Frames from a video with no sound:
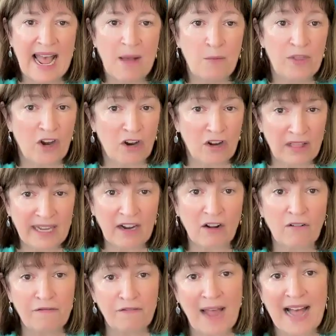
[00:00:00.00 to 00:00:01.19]
And with our
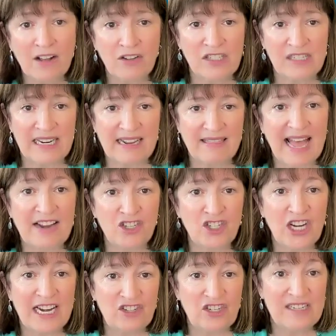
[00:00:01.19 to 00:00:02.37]
clinical faculty, that
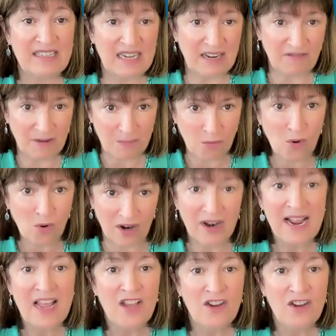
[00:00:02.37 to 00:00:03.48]
changes even more